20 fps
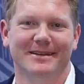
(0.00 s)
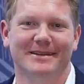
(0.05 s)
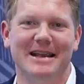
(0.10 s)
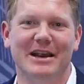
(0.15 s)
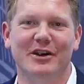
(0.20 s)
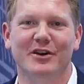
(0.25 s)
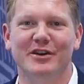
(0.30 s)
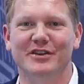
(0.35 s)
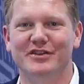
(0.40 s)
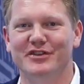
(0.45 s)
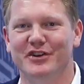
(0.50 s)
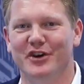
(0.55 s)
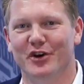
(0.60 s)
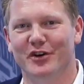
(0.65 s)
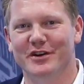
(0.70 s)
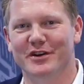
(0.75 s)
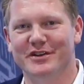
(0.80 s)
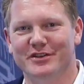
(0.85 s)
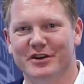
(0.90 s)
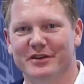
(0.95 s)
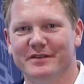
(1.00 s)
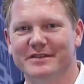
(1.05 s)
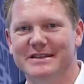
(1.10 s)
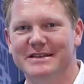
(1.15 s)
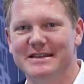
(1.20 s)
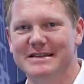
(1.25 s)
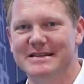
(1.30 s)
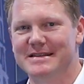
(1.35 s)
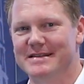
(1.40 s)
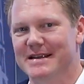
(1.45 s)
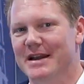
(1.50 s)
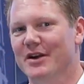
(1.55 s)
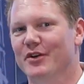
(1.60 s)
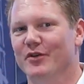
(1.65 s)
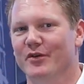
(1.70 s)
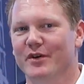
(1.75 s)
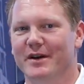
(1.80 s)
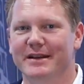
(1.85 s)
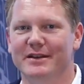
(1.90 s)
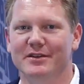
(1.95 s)
Integrity Security Services is a
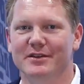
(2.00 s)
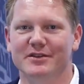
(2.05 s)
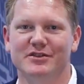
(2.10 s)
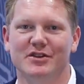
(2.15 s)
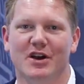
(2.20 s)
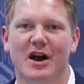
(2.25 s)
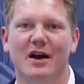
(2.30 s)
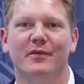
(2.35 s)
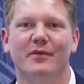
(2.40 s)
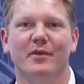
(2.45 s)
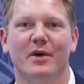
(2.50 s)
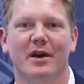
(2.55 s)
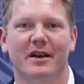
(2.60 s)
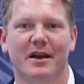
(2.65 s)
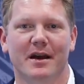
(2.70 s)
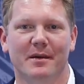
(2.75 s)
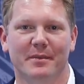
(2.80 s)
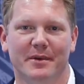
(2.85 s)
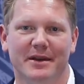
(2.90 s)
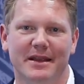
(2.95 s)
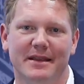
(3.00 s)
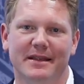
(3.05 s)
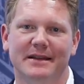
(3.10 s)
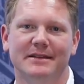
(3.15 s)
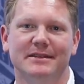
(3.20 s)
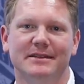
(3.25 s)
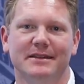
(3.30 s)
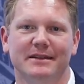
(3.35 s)
Green Hills software company that